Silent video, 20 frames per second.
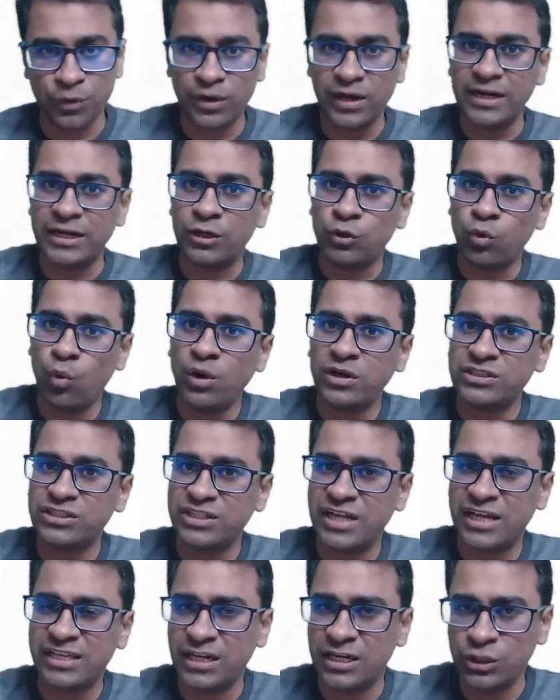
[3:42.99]
Don't
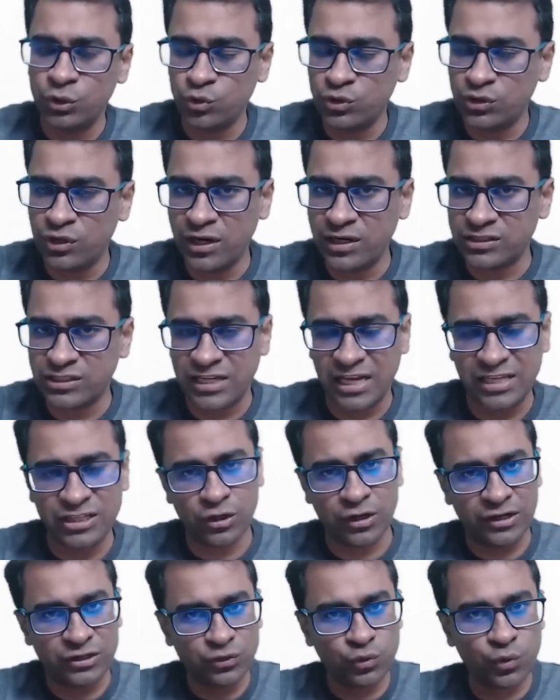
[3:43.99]
change your
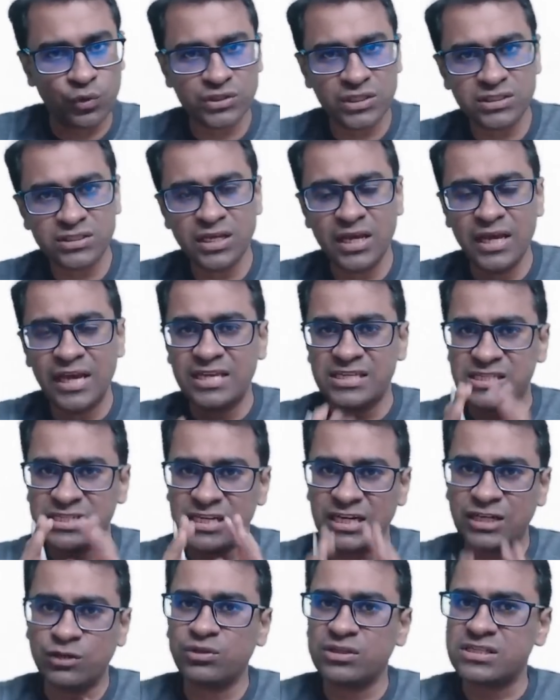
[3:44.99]
resources, stick
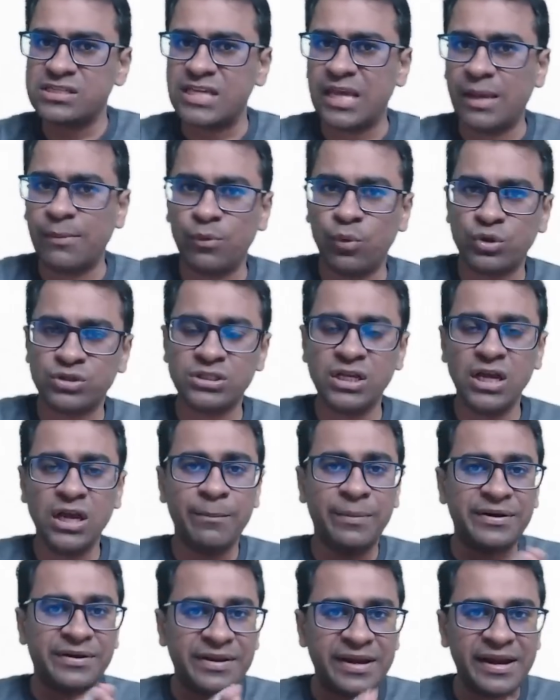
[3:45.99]
to the same notes,
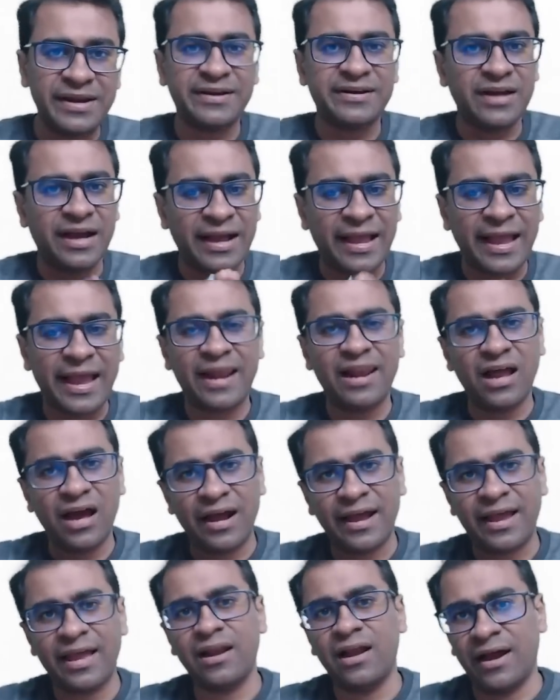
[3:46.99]
but read it again,
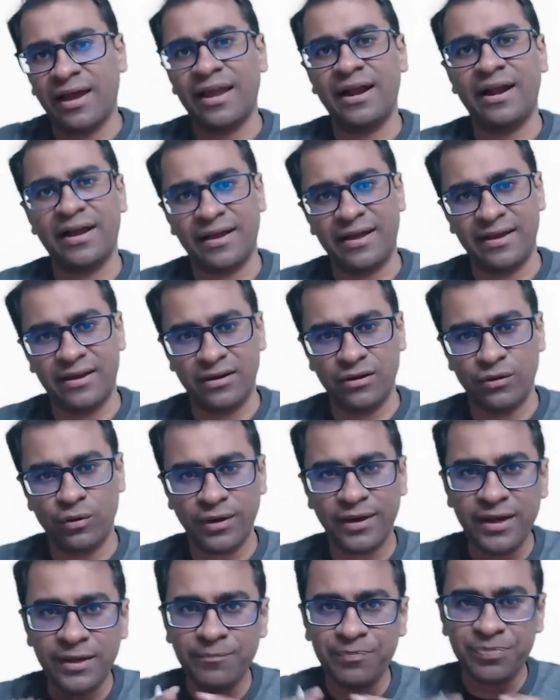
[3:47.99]
again, again, and again,
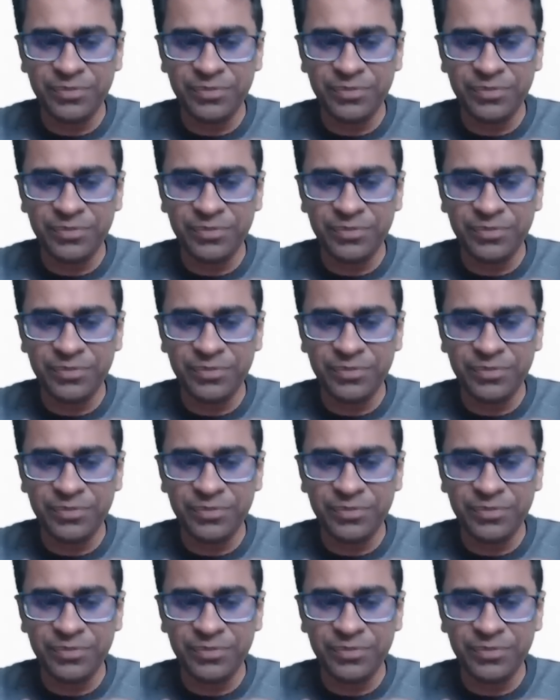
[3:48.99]
okay?